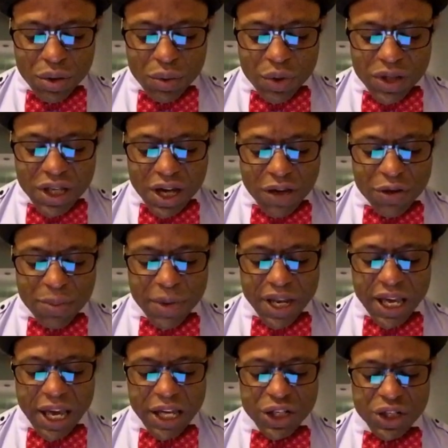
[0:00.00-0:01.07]
with the other
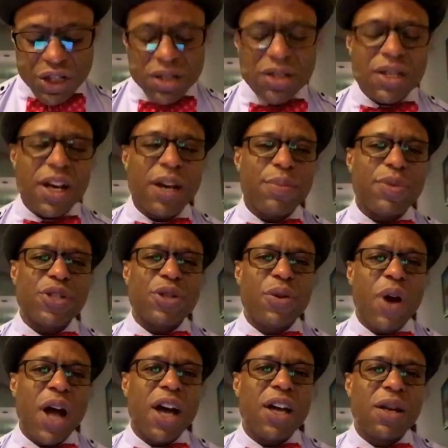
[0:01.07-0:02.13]
medications I am
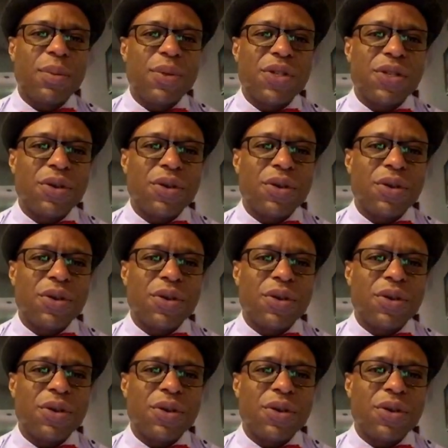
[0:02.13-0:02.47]
prescribed.